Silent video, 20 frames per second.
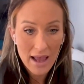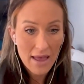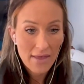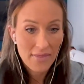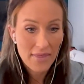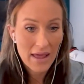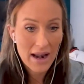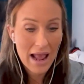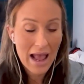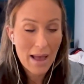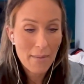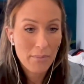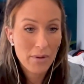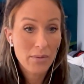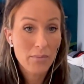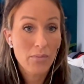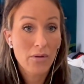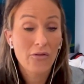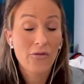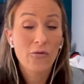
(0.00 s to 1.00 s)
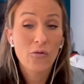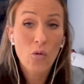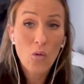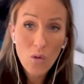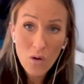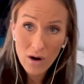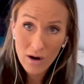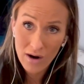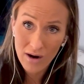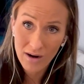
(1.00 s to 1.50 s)
that happen
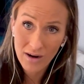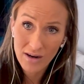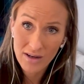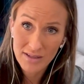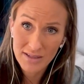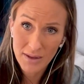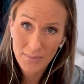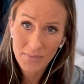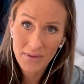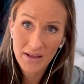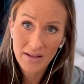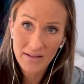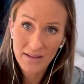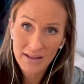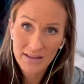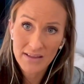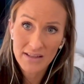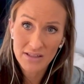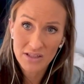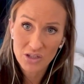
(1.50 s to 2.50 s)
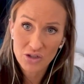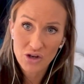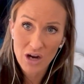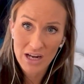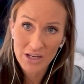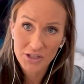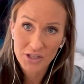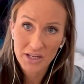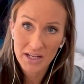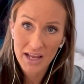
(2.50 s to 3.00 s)
before something like this, a
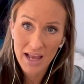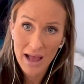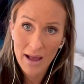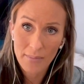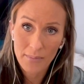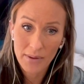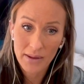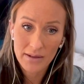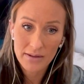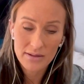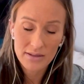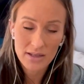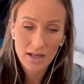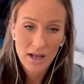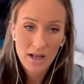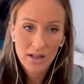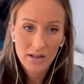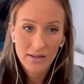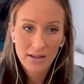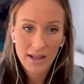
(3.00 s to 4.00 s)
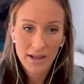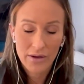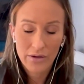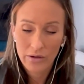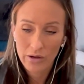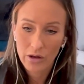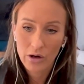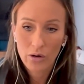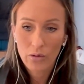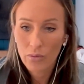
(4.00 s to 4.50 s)
tragedy, happens. Like,
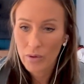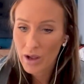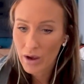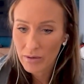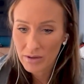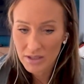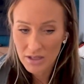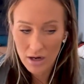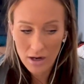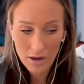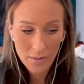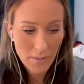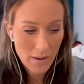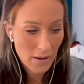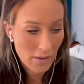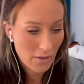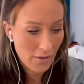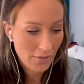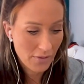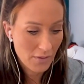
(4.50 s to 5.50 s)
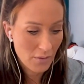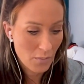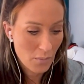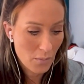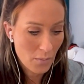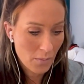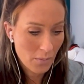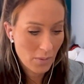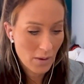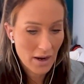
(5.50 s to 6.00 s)
we always talk about on the
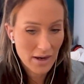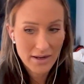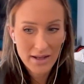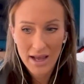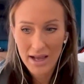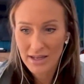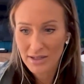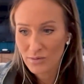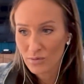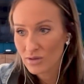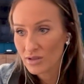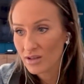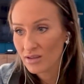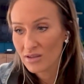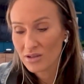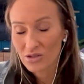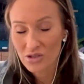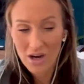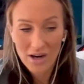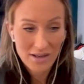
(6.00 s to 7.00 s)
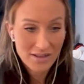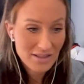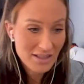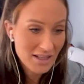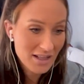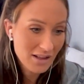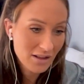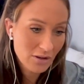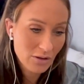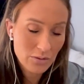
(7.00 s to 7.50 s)
podcast, was it the shot of
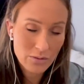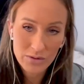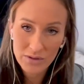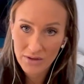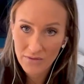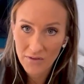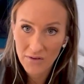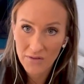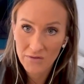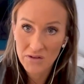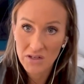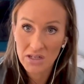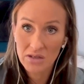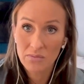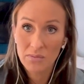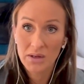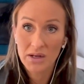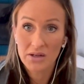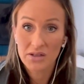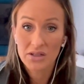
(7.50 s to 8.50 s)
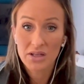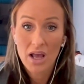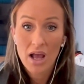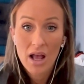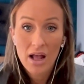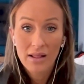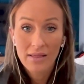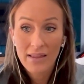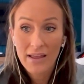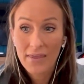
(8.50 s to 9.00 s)
tequila or was it 15 beers?
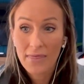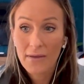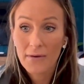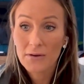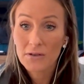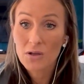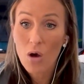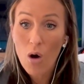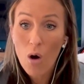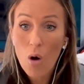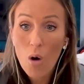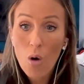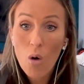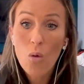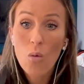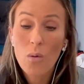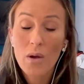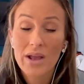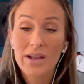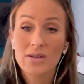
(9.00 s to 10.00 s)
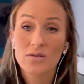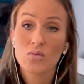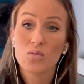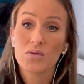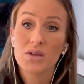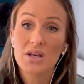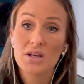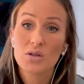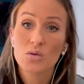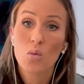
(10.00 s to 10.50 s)
Like, there's always
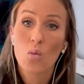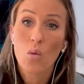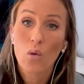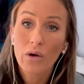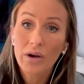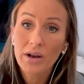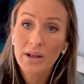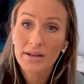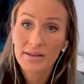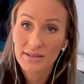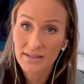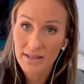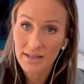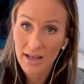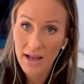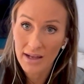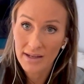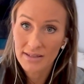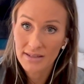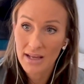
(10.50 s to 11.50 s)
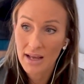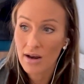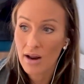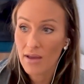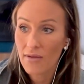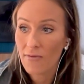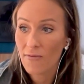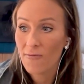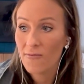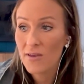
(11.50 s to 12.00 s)
these warning signs, and
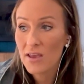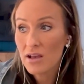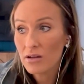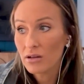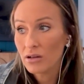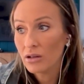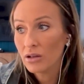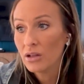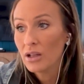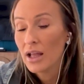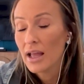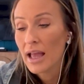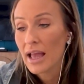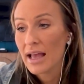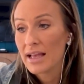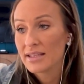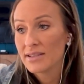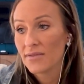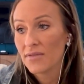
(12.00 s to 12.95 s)
I feel as if